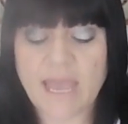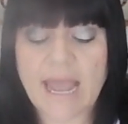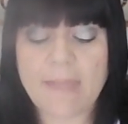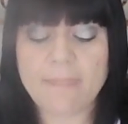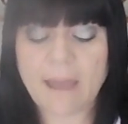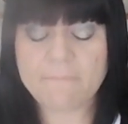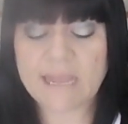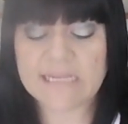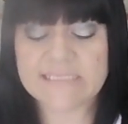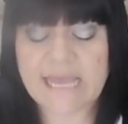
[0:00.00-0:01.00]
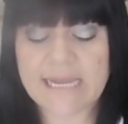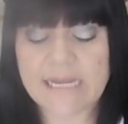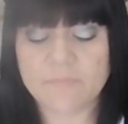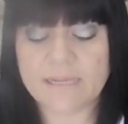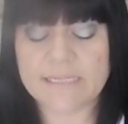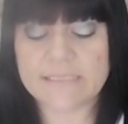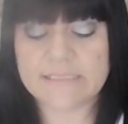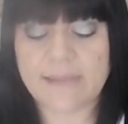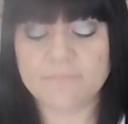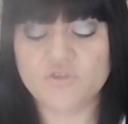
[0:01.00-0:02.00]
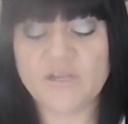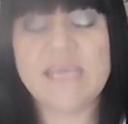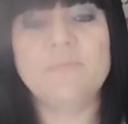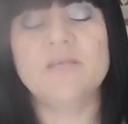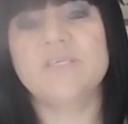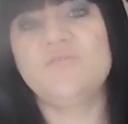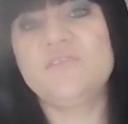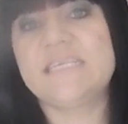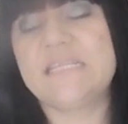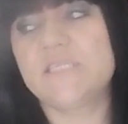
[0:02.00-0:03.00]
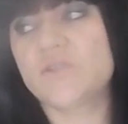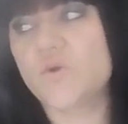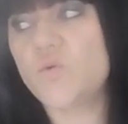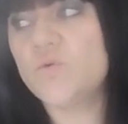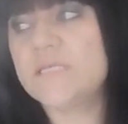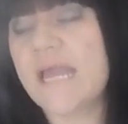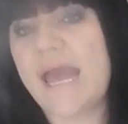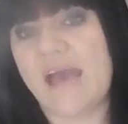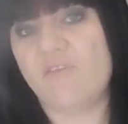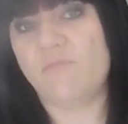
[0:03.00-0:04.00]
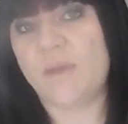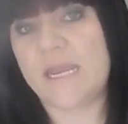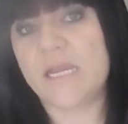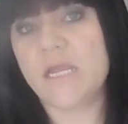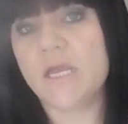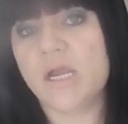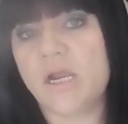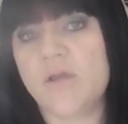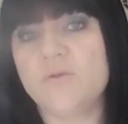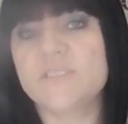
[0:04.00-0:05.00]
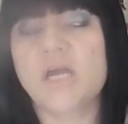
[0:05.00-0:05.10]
and that makes it a little bit tricky, because obviously the schools have been closed.